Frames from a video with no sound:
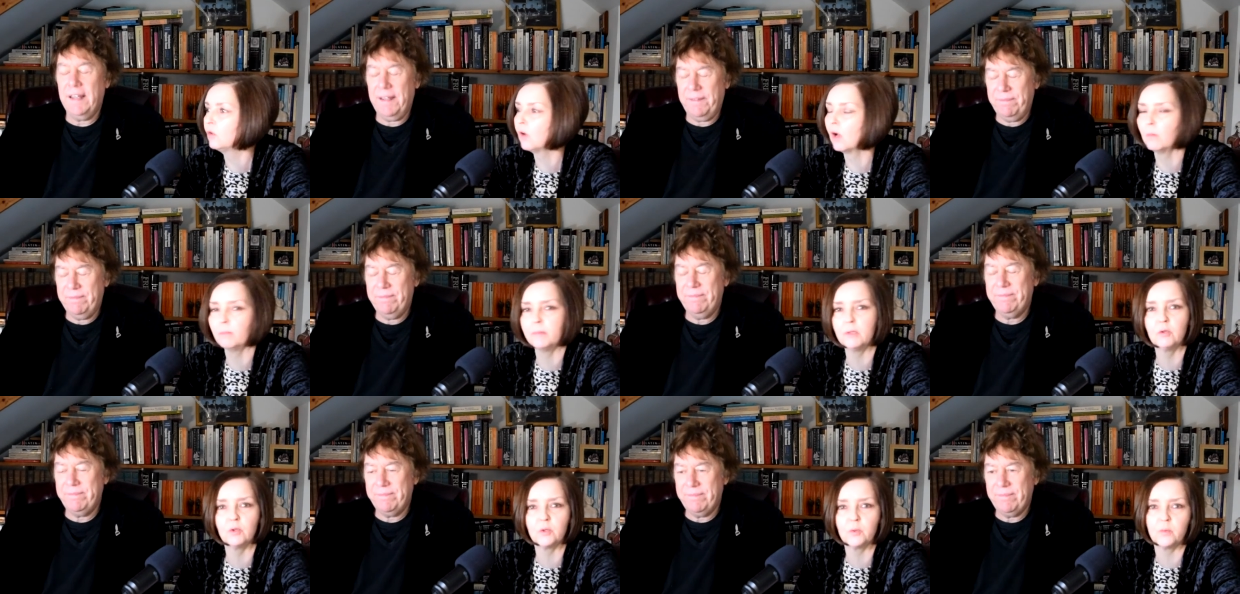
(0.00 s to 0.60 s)
Speaker 1: can't be
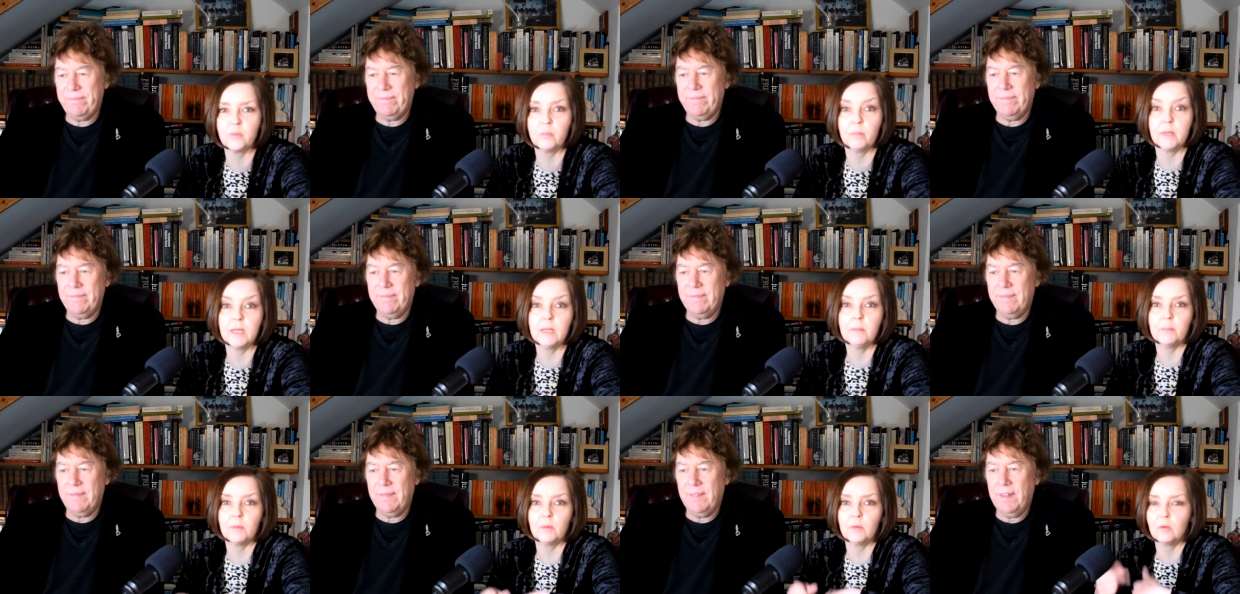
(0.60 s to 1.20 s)
good with
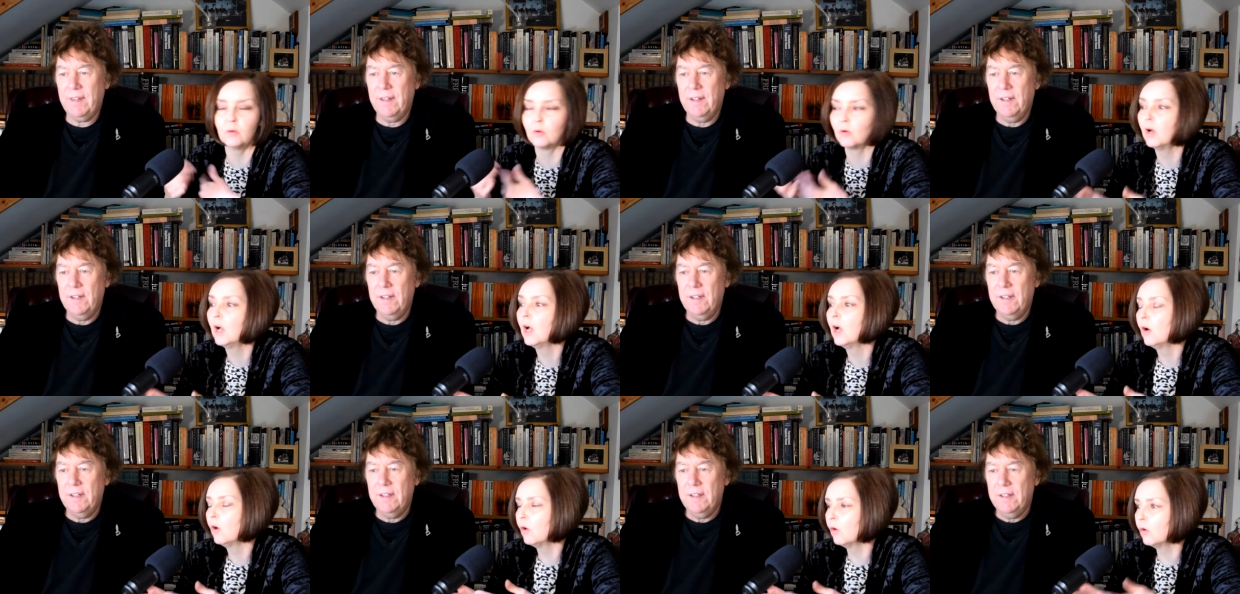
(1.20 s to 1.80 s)
people or
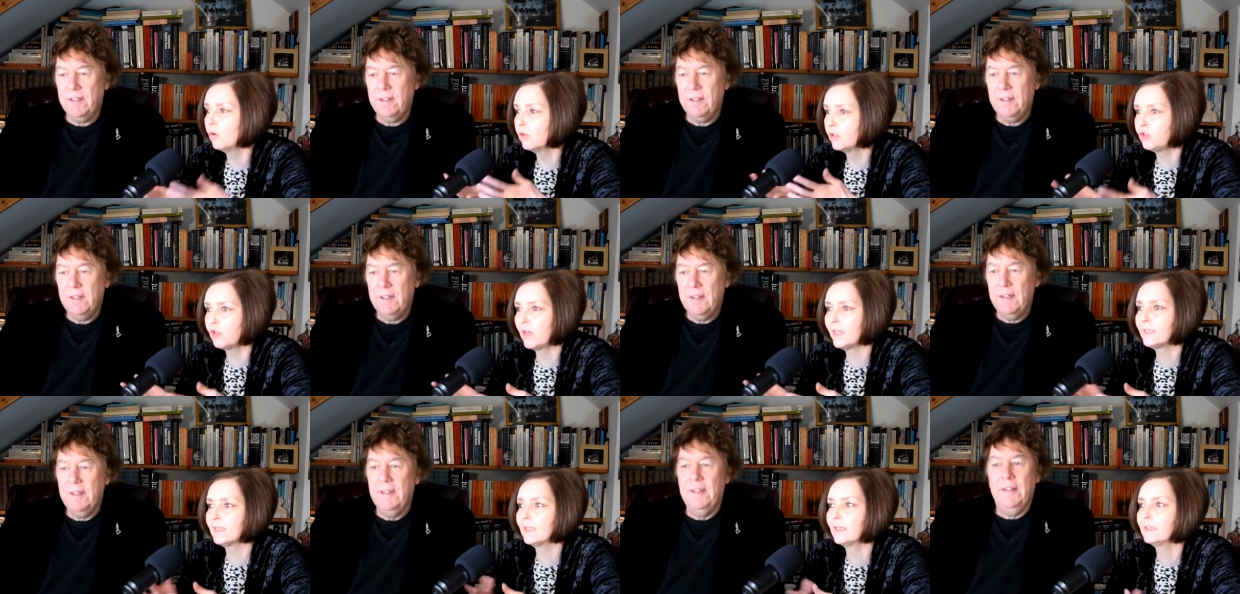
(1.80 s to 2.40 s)
or
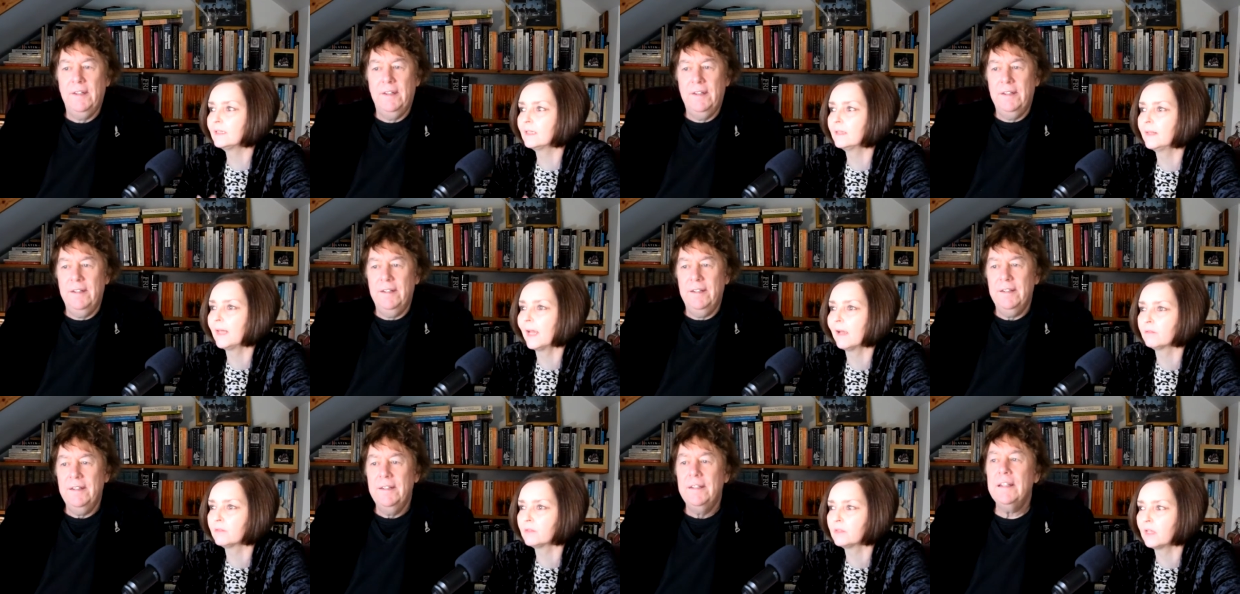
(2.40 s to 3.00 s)
address things in the
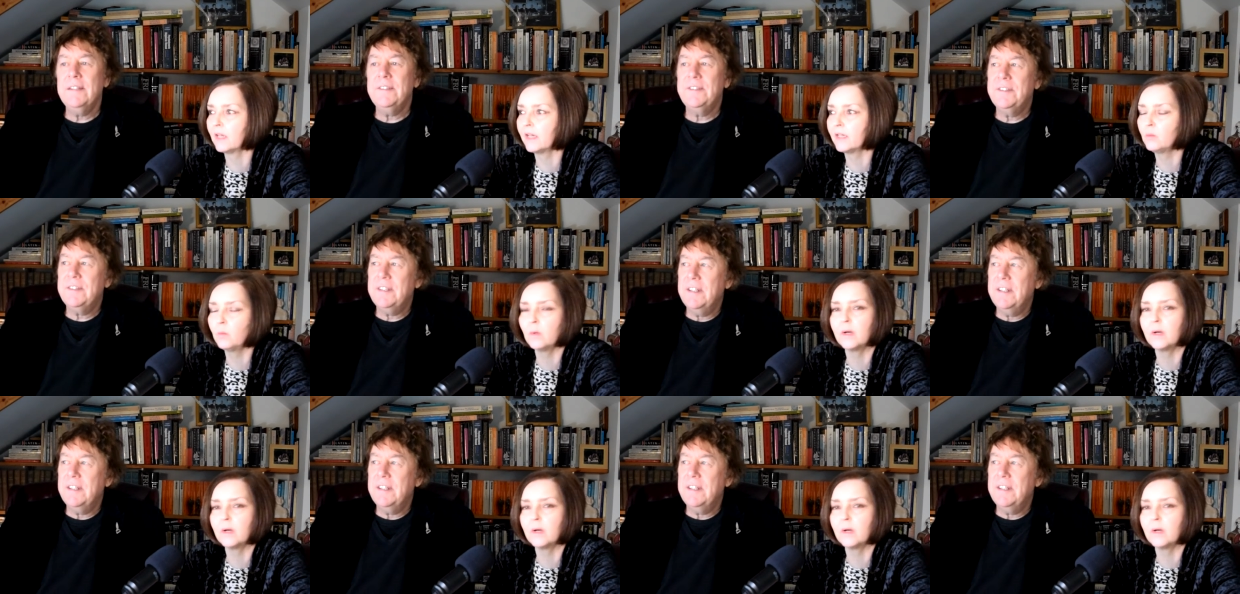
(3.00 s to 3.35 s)
outside yes.